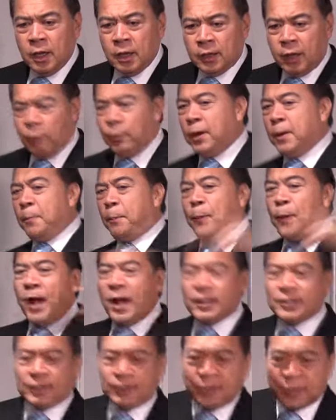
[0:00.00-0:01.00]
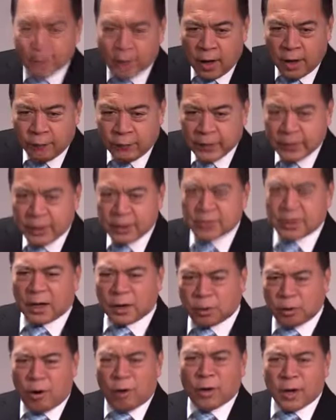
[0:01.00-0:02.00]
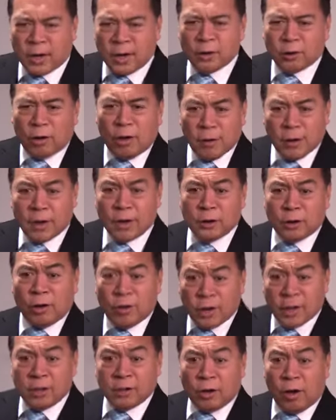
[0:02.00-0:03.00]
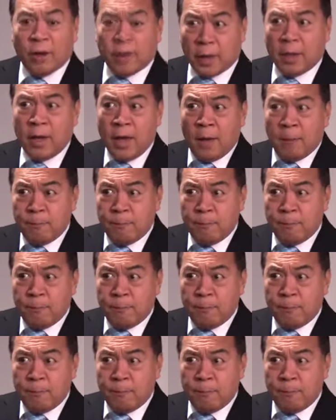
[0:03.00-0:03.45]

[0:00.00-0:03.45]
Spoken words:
They want to process the conflict. They start talking and talking and talking and talking.